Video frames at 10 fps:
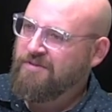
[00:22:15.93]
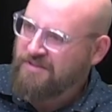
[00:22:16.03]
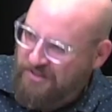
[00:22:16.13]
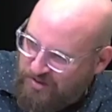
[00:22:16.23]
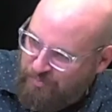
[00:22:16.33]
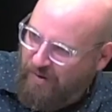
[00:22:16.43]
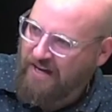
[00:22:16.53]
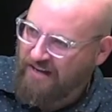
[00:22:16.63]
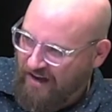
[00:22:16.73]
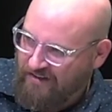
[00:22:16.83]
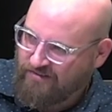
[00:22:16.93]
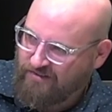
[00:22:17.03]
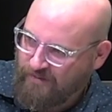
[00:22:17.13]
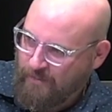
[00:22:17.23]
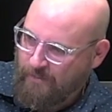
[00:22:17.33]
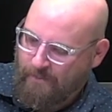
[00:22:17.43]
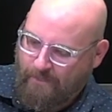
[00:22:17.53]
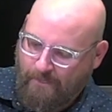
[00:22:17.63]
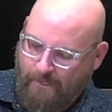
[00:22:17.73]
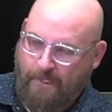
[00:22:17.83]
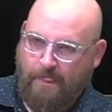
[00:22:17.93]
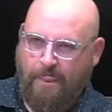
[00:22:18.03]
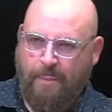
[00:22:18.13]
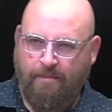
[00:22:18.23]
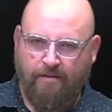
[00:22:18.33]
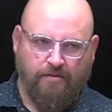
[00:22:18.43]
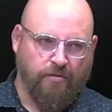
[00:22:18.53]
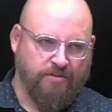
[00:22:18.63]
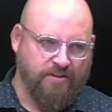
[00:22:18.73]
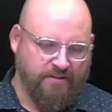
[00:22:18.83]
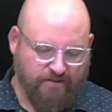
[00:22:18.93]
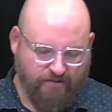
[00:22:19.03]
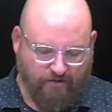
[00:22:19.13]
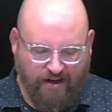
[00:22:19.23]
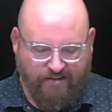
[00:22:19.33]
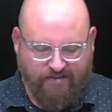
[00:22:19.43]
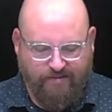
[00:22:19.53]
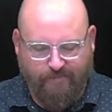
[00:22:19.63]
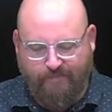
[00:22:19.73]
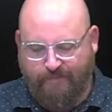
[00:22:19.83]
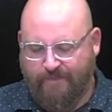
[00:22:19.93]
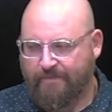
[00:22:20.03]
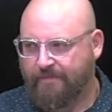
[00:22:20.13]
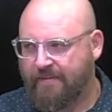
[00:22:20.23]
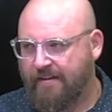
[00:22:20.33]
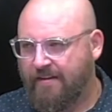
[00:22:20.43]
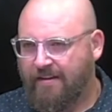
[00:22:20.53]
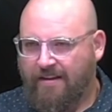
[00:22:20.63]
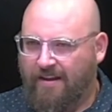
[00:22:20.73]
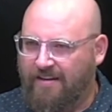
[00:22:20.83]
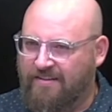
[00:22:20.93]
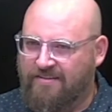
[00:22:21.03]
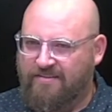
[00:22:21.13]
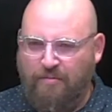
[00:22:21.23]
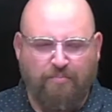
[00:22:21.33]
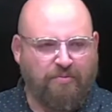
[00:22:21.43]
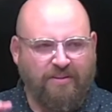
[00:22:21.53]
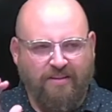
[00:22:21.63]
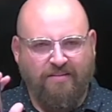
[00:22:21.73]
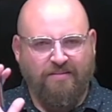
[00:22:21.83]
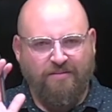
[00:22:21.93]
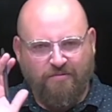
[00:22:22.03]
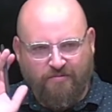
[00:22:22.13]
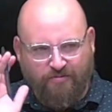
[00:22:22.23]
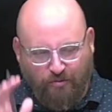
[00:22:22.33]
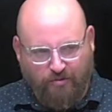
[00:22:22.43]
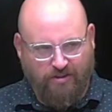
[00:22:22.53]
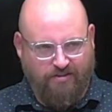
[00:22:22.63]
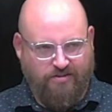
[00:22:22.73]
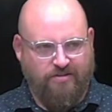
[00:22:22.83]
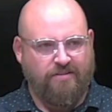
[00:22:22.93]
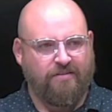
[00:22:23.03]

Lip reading: despite us, the Lord Jesus Christ. And it's simply foolish